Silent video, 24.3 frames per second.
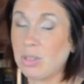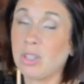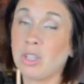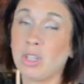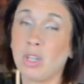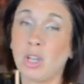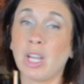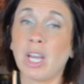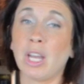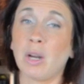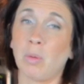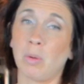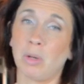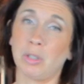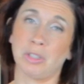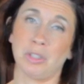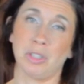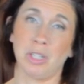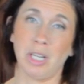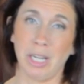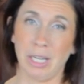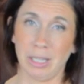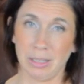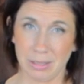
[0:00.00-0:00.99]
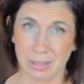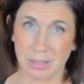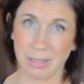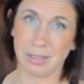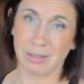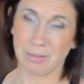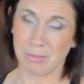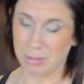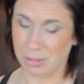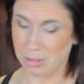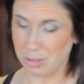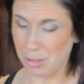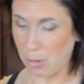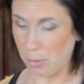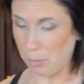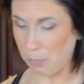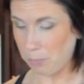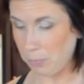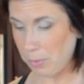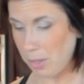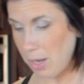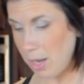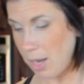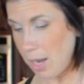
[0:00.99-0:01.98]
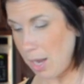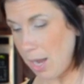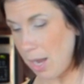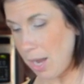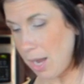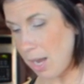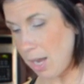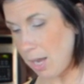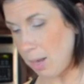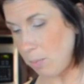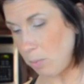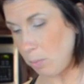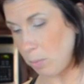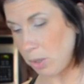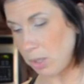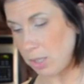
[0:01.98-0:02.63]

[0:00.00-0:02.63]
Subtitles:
you got to wash your hands. So we're